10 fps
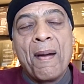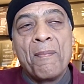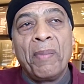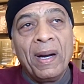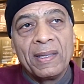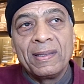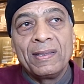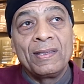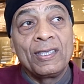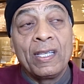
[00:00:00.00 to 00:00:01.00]
but
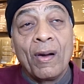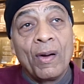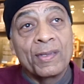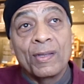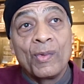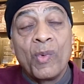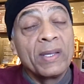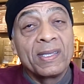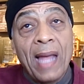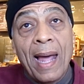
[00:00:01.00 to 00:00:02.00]
she also
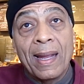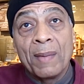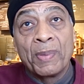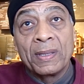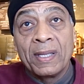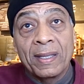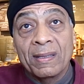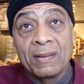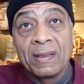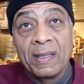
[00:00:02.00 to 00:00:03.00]
was not a
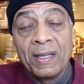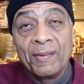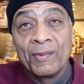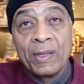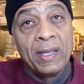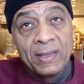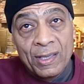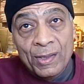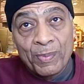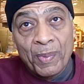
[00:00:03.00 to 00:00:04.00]
particularly
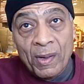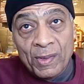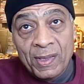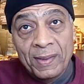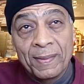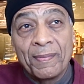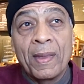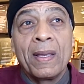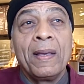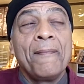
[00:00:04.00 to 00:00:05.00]
religious person.
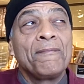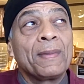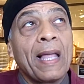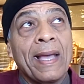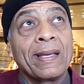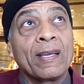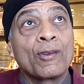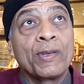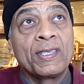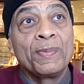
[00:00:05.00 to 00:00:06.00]
Like at
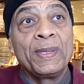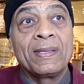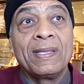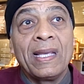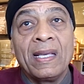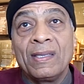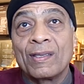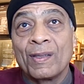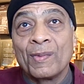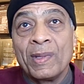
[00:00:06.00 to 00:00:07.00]
Christmas and
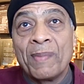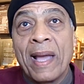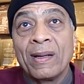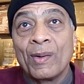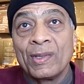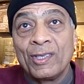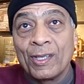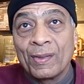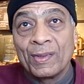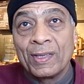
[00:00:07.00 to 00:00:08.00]
Easter, we might go to
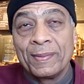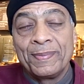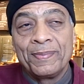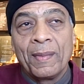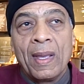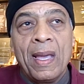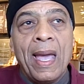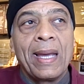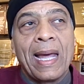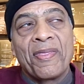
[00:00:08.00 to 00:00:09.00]
church.
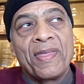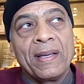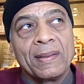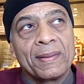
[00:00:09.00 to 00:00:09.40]
And I think